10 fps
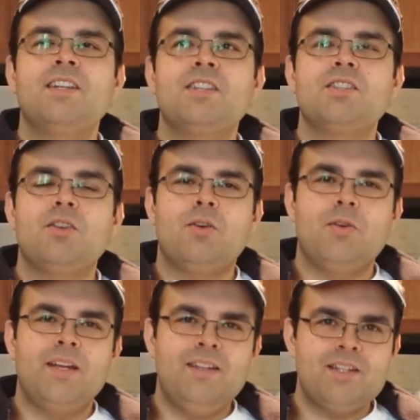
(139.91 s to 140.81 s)

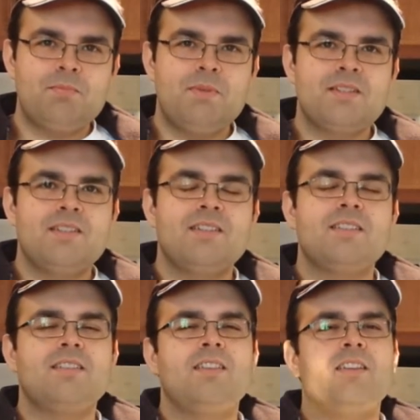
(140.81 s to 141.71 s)
So in this
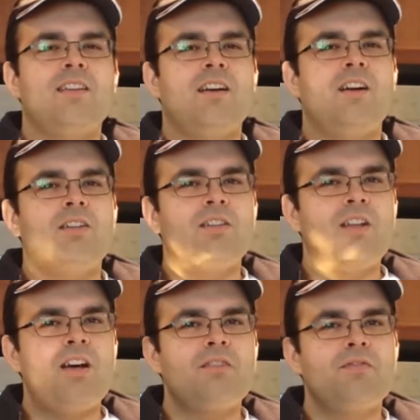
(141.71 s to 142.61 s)
business, a
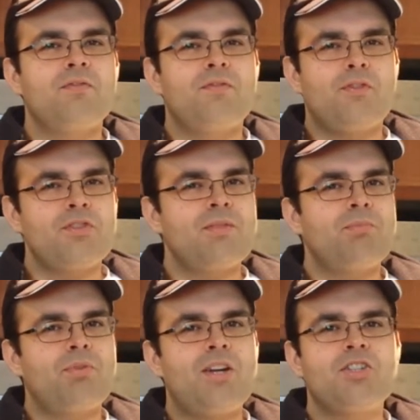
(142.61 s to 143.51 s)
lot of first
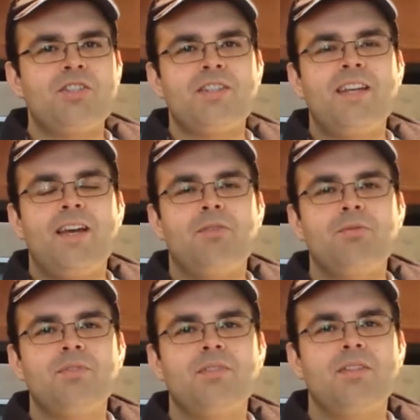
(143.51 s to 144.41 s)
impressions
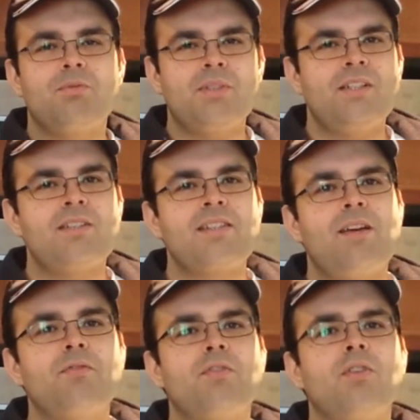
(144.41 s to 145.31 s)
count. It really does
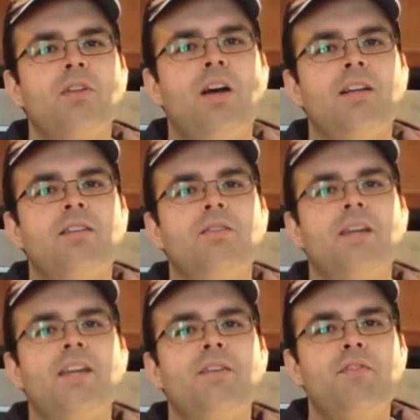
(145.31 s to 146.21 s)
count for a lot,
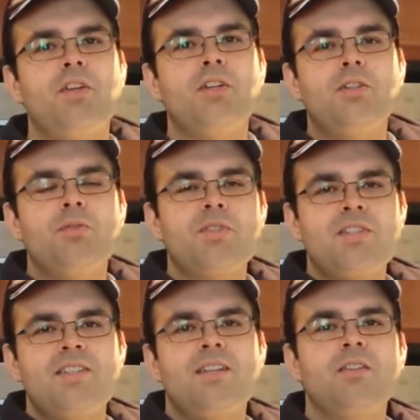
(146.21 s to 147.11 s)
okay? If you can close a
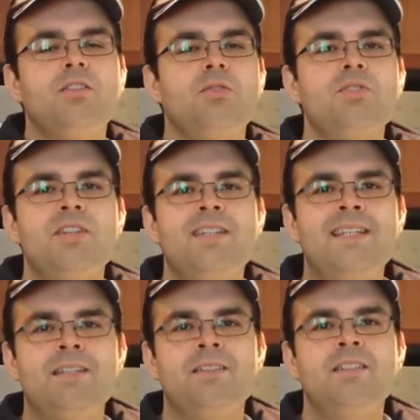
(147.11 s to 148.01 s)
sale, close a
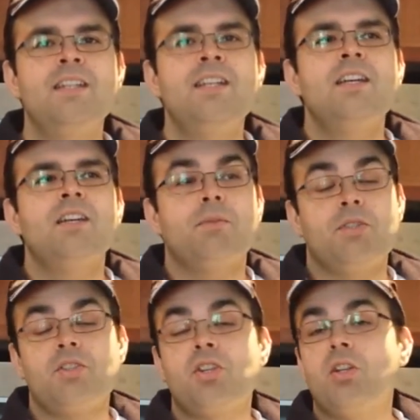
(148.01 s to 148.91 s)
deal,
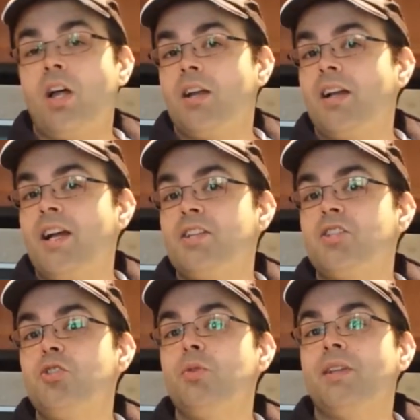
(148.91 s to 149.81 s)
because there's a lot of guys
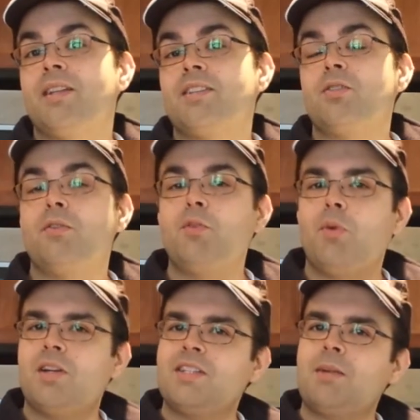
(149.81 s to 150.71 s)
doing this. So if you
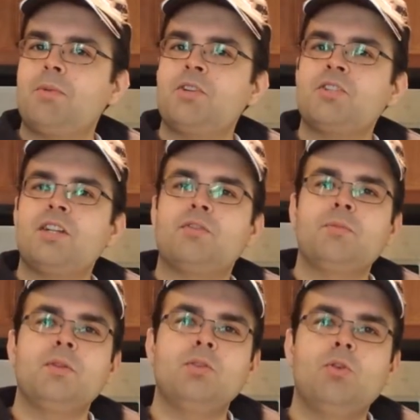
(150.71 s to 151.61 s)
want to separate yourself
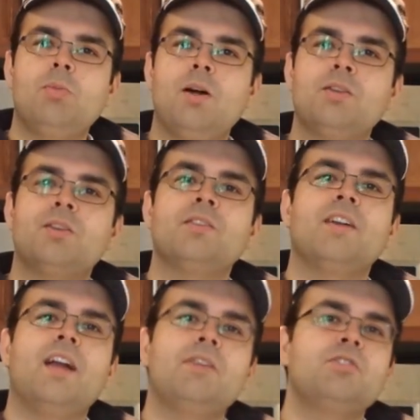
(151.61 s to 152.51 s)
from the lowballer and the
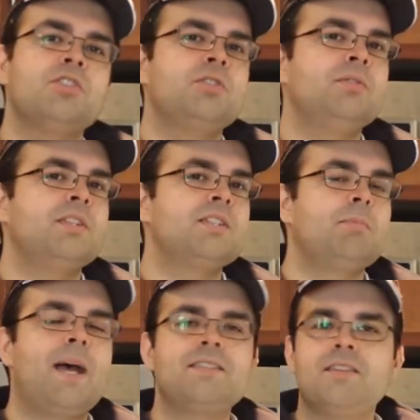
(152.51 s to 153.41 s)
guy who's just doing this to
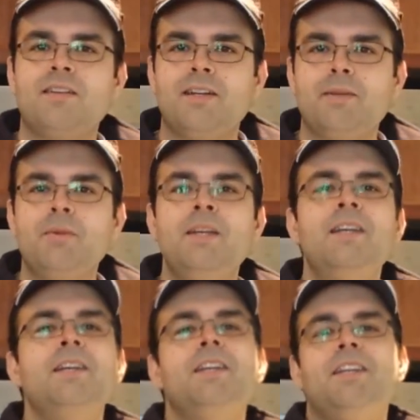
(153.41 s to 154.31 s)
pass the time,
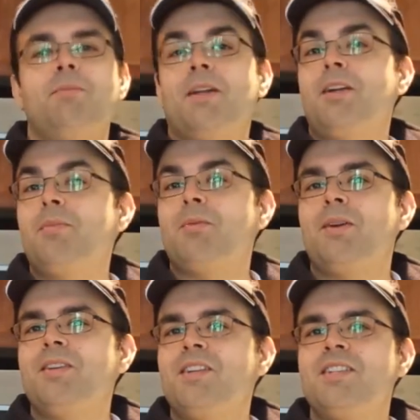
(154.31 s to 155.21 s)
he might not be
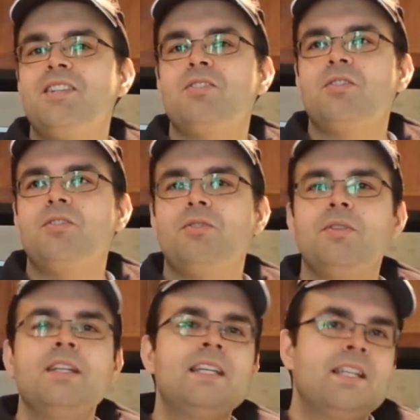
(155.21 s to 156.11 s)
around in a season or
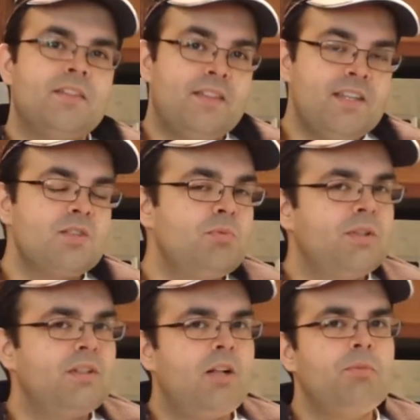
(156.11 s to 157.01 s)
two, this
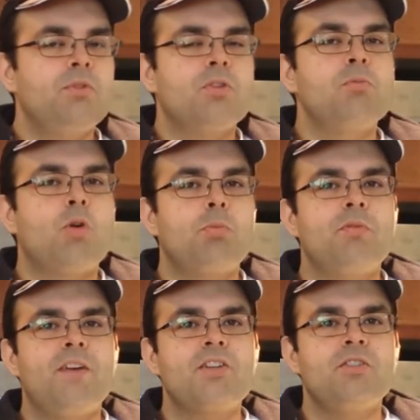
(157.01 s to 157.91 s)
will help you look more
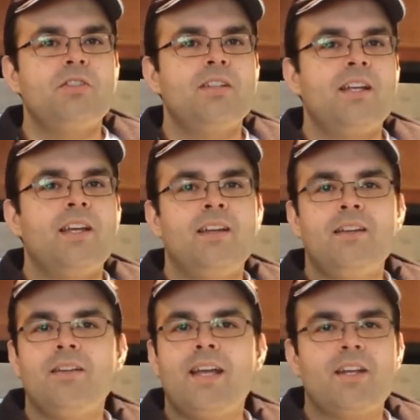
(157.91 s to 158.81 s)
professional,
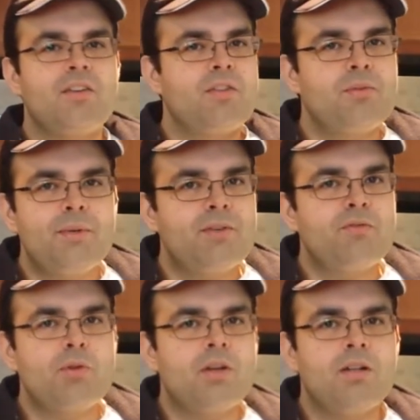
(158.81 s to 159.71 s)
and at $3
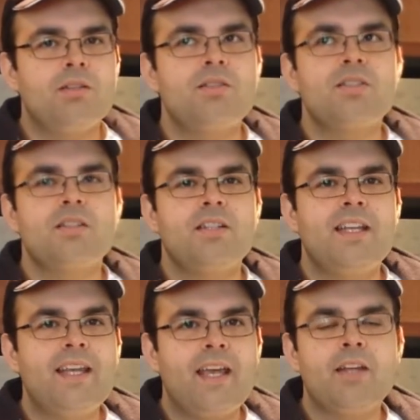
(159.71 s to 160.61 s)
or $4, you
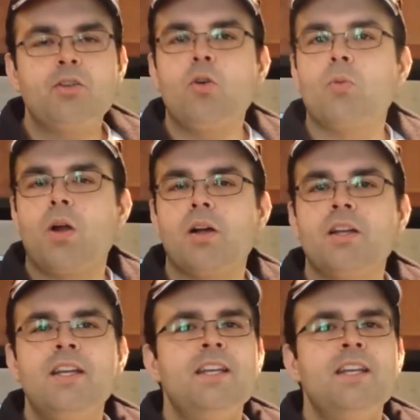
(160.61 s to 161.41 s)
can't go wrong.